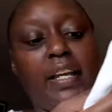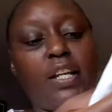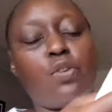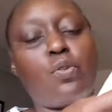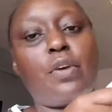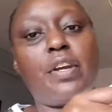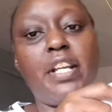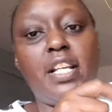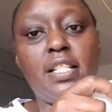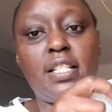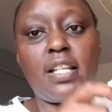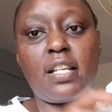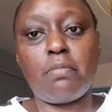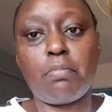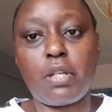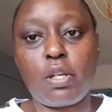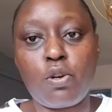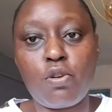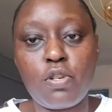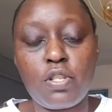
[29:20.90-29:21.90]
and white, and
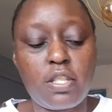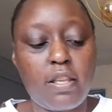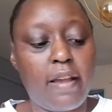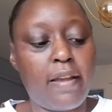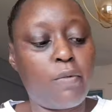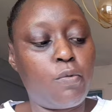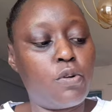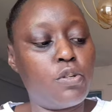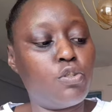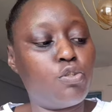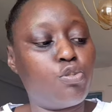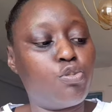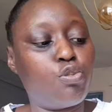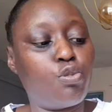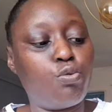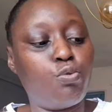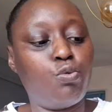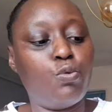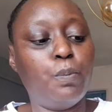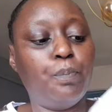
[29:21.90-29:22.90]
because I want
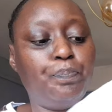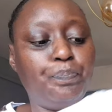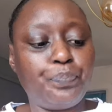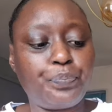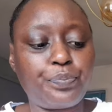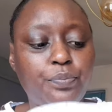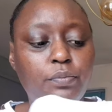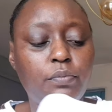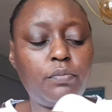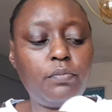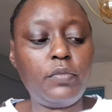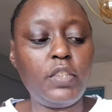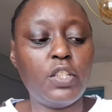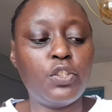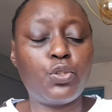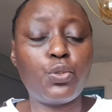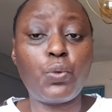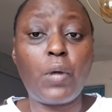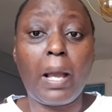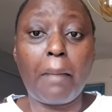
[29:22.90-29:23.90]
to
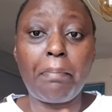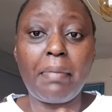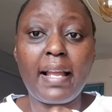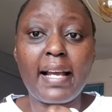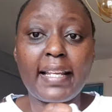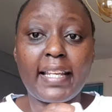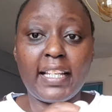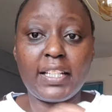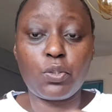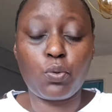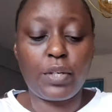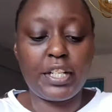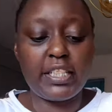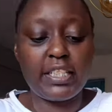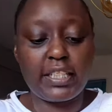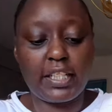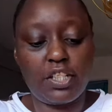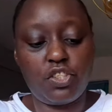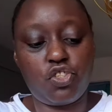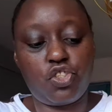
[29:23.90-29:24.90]
do a black and
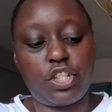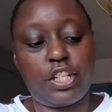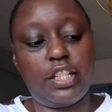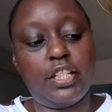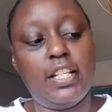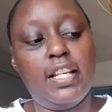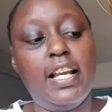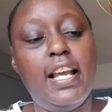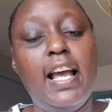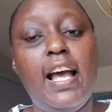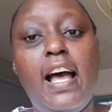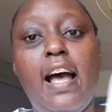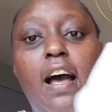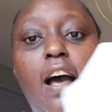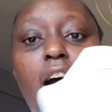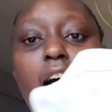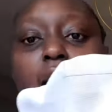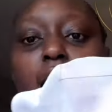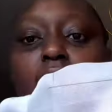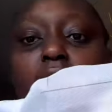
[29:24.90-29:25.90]
white kitchen,
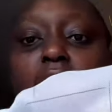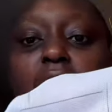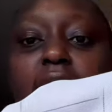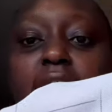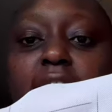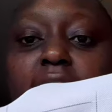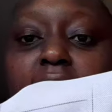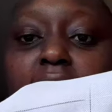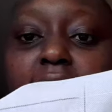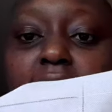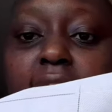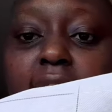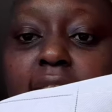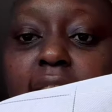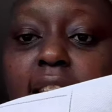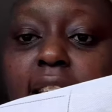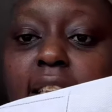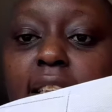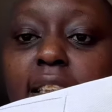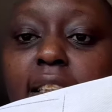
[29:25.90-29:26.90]
It has
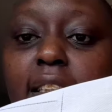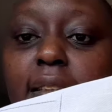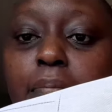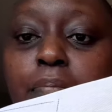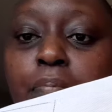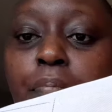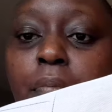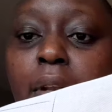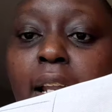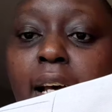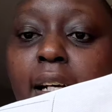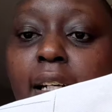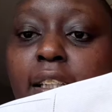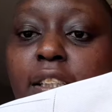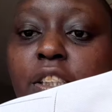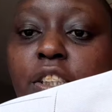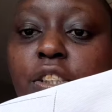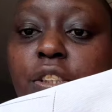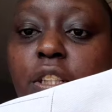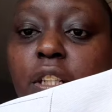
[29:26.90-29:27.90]
these black
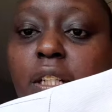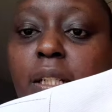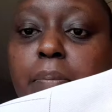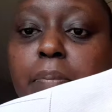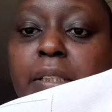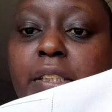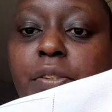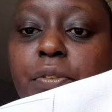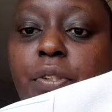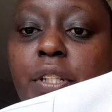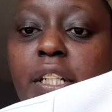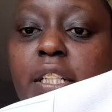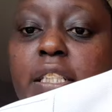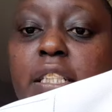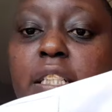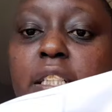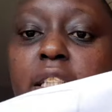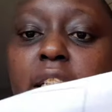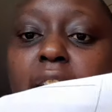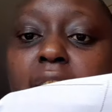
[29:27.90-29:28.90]
stripes right
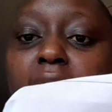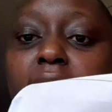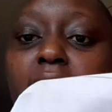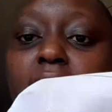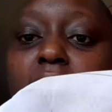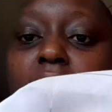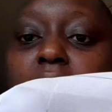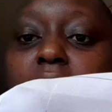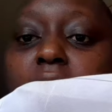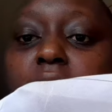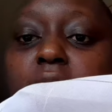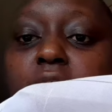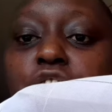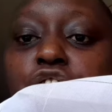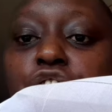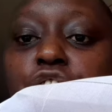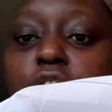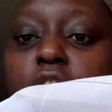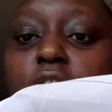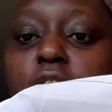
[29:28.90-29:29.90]
here, and the
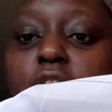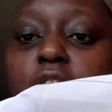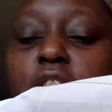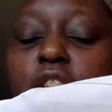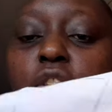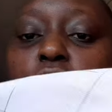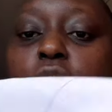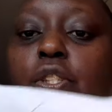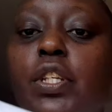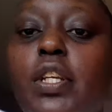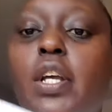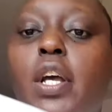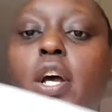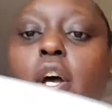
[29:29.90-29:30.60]
sheer is